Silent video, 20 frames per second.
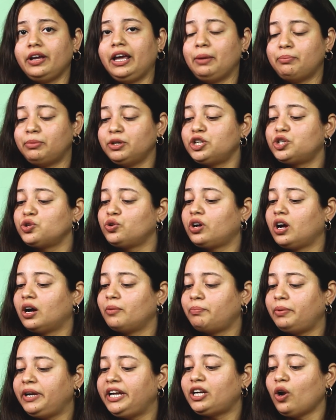able to
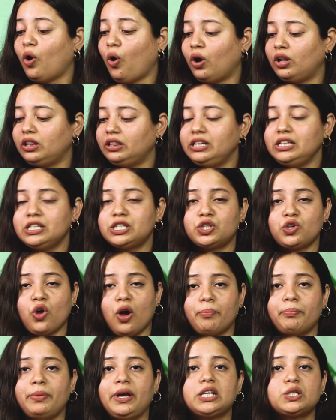complete all these
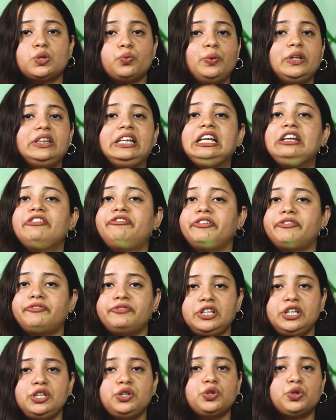topics within
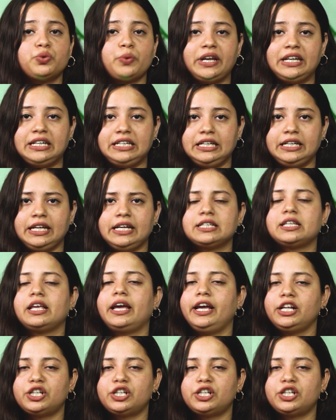15 to 20 days,